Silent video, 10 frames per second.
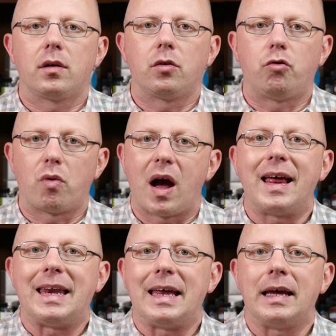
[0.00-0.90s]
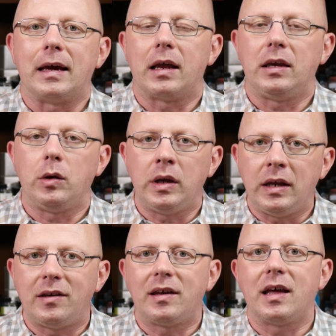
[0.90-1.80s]
dried ink and you
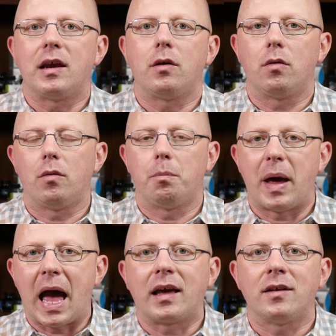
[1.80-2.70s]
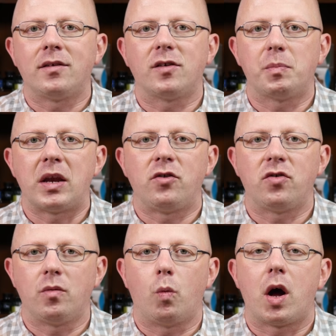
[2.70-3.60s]
need to get it back in
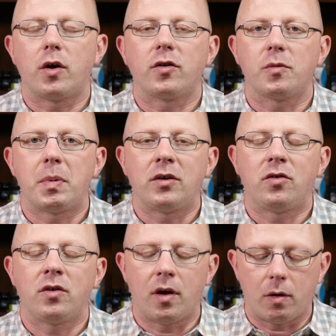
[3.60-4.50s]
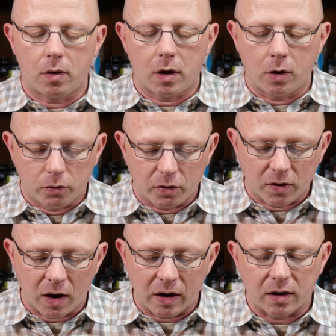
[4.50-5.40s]
suspension, water suspension. A, an
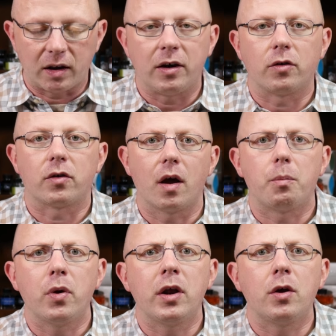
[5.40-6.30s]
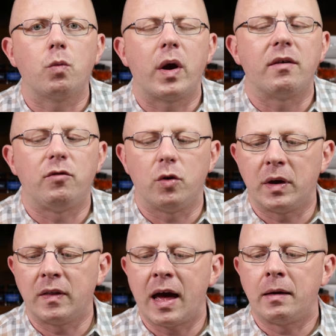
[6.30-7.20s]
ultrasonic cleaner is a pretty good way of
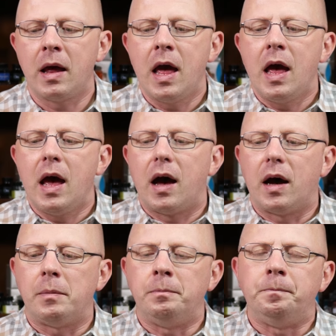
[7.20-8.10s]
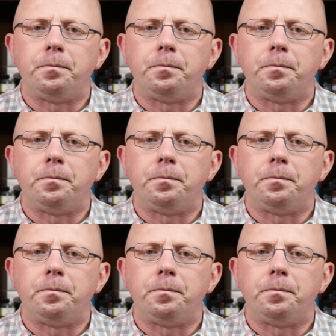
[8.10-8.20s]
doing that. Um,